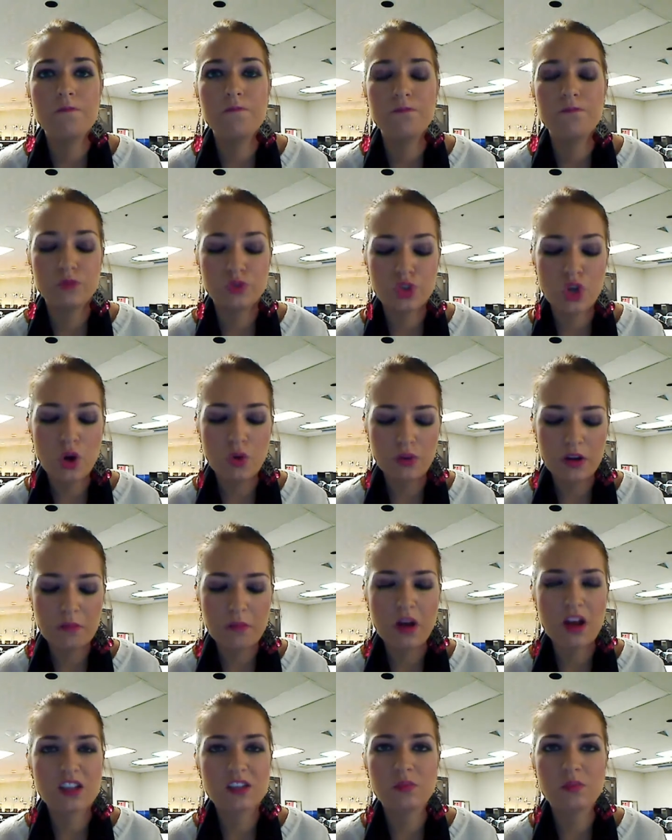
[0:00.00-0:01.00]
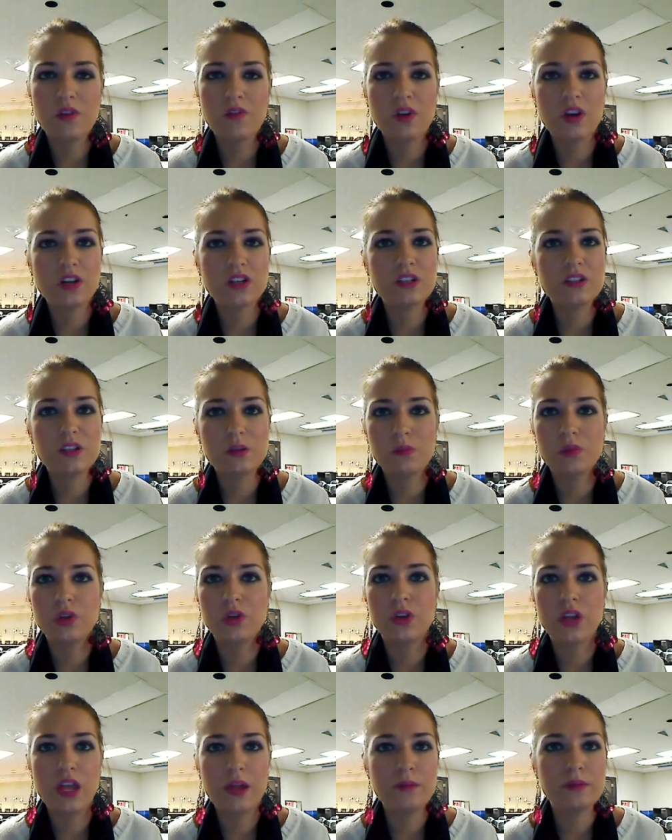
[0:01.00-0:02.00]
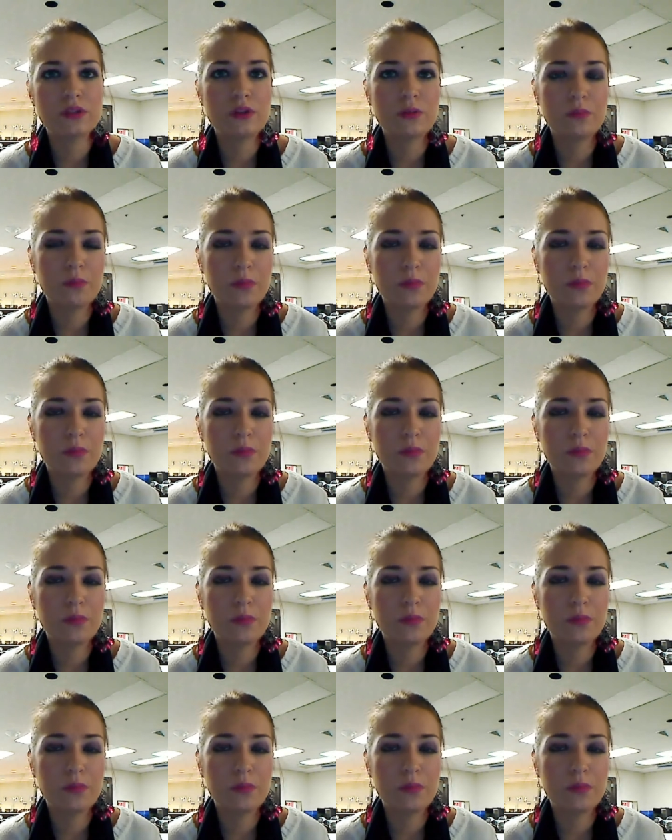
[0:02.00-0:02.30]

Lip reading: And Doan and Moss play very similar games.